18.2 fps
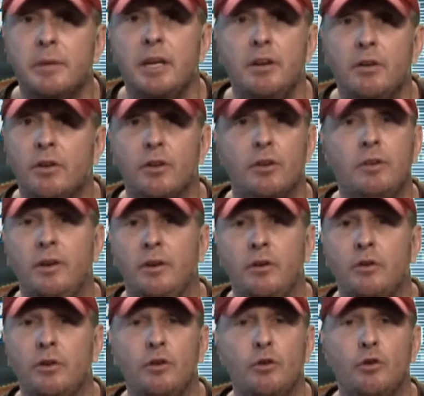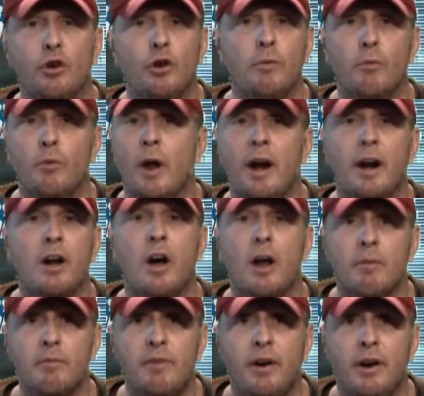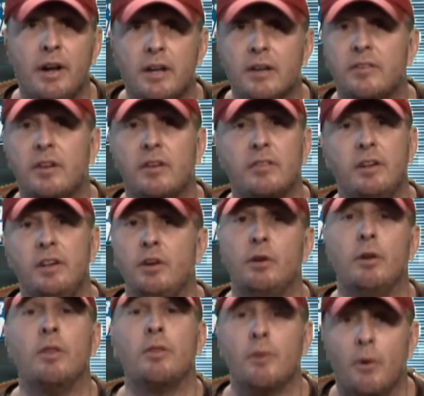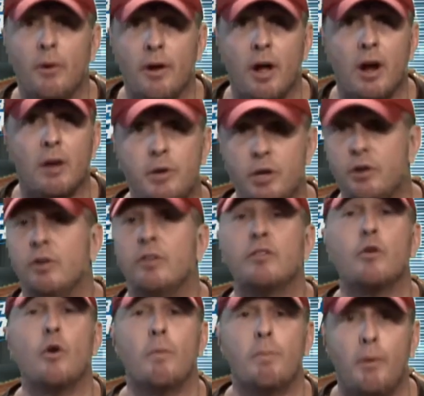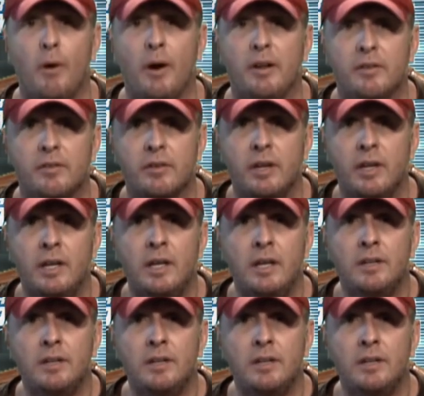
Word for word: I mean, you could you, you couldn't run it on them very consistently. You couldn't throw them. You could not score points.